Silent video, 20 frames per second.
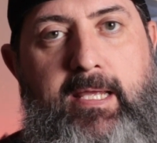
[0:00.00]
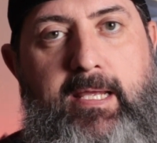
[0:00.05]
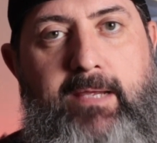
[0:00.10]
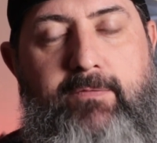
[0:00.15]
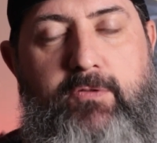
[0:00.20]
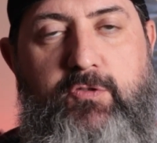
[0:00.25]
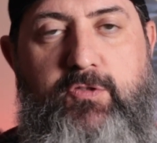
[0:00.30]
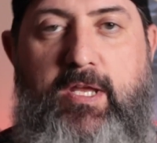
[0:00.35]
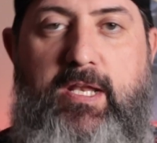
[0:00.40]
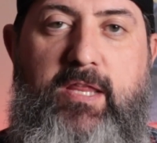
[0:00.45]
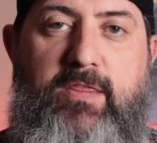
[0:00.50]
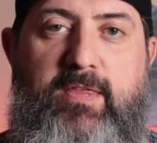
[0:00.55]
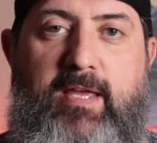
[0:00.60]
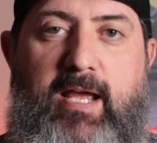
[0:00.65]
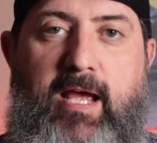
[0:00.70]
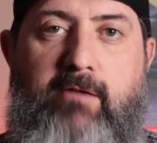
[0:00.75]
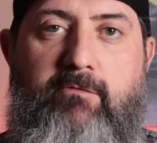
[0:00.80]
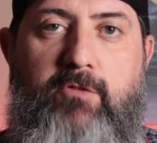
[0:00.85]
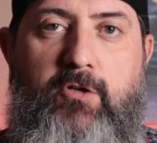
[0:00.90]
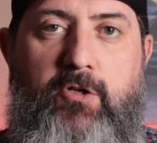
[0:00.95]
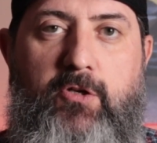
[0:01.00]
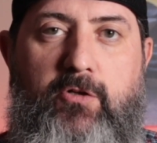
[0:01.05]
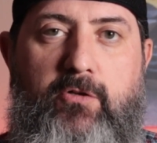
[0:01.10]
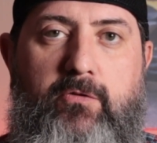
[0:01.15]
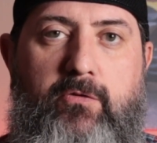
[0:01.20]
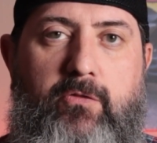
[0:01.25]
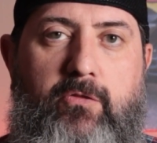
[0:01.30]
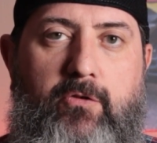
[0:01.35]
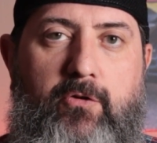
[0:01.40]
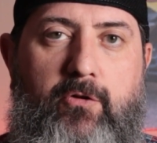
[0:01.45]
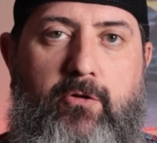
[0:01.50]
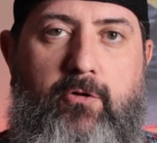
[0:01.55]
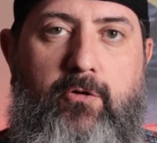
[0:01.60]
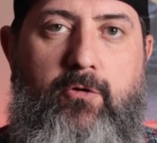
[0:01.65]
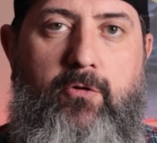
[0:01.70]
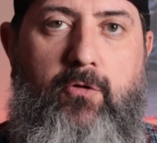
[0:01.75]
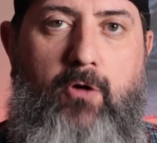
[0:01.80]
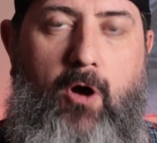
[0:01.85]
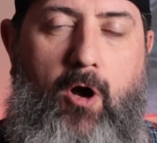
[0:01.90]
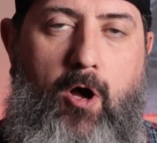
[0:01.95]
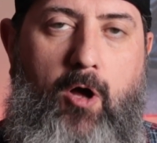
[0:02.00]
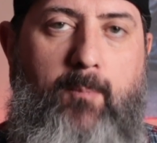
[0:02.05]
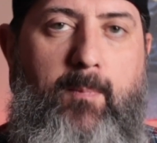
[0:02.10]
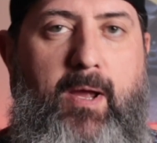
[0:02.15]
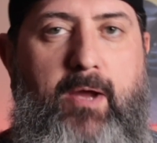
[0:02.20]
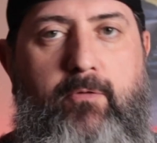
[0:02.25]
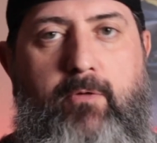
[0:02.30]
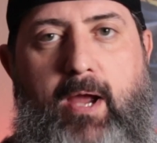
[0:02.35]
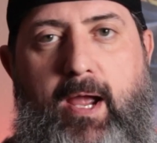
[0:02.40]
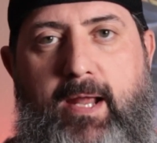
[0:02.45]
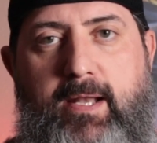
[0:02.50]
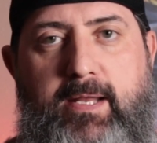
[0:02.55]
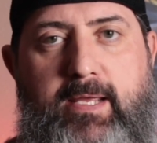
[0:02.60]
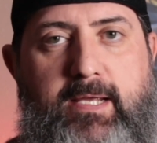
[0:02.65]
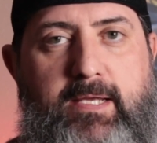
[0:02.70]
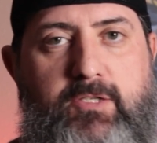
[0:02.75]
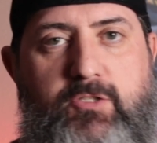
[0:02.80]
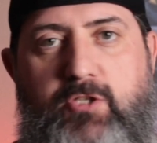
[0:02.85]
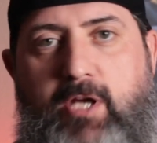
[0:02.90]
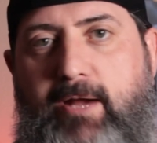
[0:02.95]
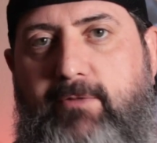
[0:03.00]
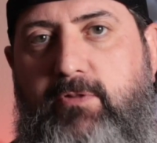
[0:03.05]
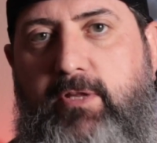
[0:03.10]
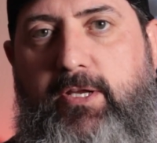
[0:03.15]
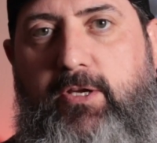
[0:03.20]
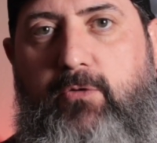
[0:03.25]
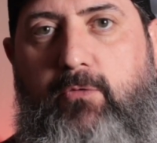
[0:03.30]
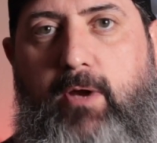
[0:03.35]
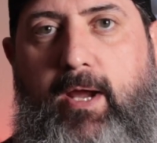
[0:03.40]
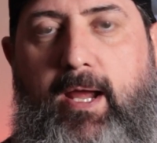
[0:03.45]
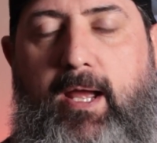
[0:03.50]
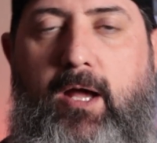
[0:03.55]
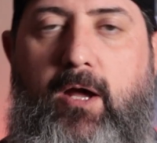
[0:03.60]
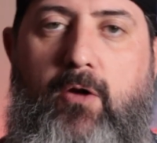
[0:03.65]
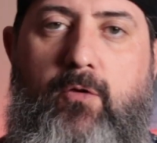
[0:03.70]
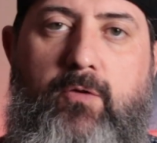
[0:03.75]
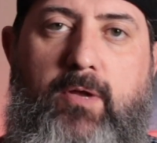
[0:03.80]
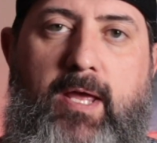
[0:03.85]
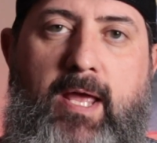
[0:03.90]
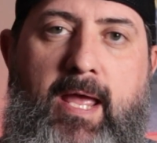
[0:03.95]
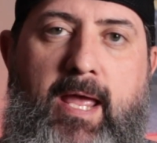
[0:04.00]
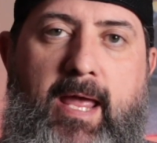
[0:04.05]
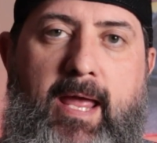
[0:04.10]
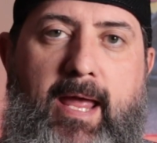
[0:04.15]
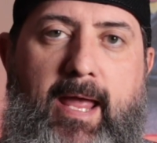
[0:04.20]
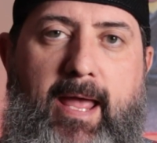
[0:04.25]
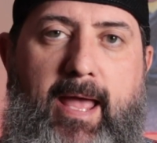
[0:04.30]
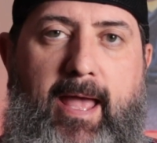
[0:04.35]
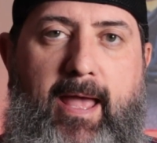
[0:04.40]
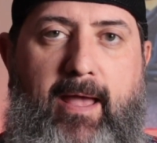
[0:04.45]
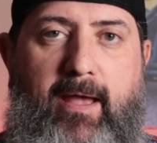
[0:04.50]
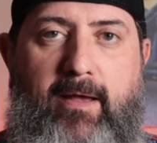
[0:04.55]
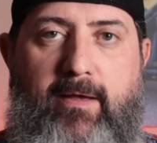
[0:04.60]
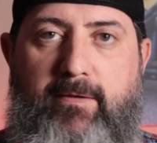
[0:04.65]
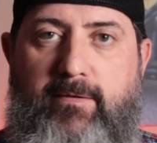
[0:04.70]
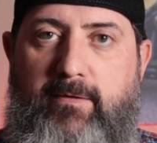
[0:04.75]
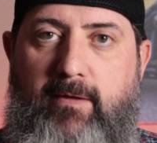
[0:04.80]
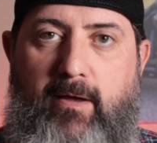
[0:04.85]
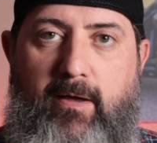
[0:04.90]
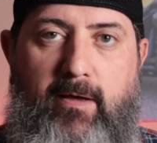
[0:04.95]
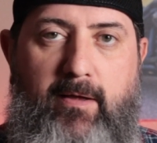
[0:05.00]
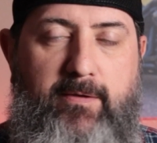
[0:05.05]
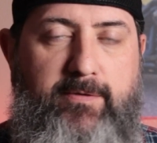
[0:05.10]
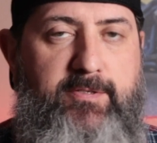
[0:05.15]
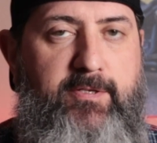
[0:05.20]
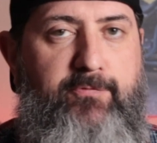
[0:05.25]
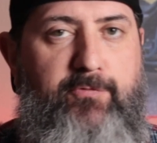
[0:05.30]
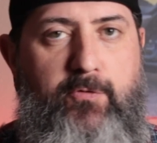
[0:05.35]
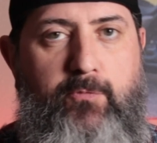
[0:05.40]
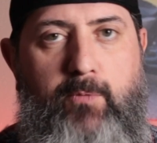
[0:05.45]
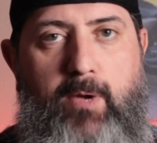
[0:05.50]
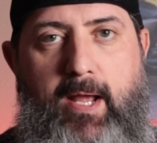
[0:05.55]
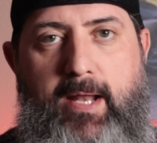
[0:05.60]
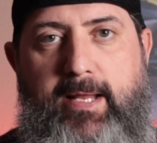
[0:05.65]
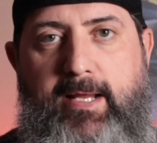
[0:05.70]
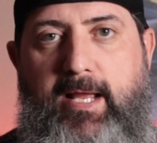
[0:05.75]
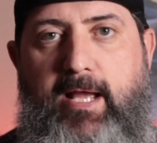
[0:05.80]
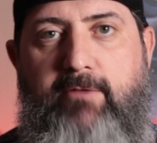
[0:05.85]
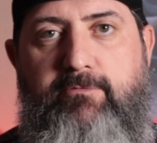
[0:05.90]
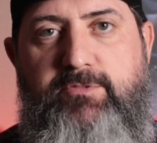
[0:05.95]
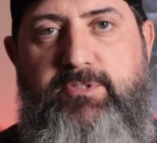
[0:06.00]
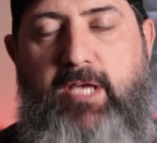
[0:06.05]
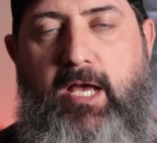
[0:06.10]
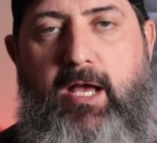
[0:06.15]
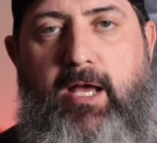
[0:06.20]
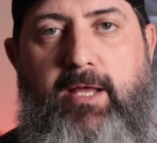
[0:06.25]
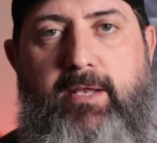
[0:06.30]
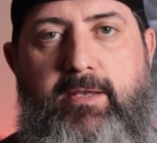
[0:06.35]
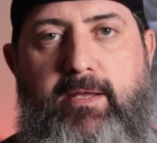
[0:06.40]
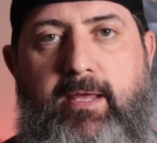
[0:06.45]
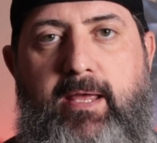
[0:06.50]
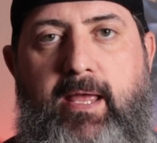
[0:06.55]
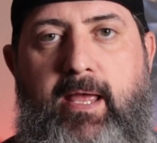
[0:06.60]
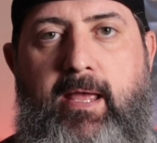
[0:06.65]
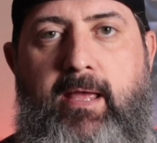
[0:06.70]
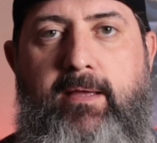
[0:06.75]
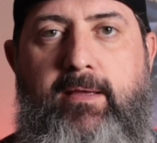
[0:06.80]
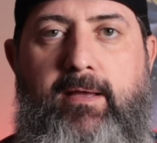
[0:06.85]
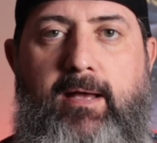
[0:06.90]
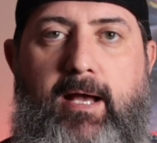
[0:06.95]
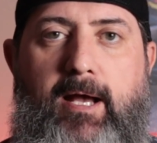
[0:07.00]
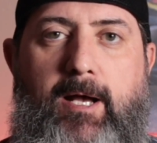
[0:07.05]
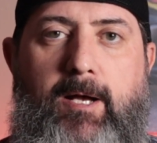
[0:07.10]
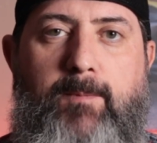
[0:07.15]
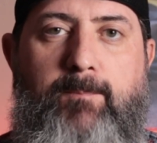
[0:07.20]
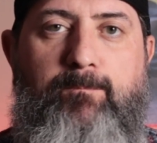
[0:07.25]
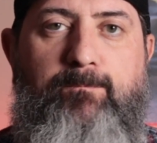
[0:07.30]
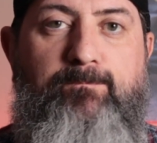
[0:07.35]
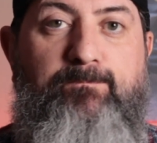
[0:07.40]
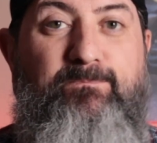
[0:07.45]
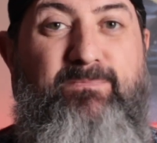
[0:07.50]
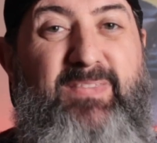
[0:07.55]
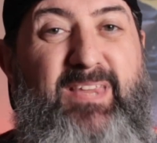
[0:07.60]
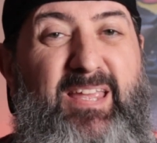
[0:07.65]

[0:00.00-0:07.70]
If there's anything I've learned through all my riding and traveling around and different riding I've done and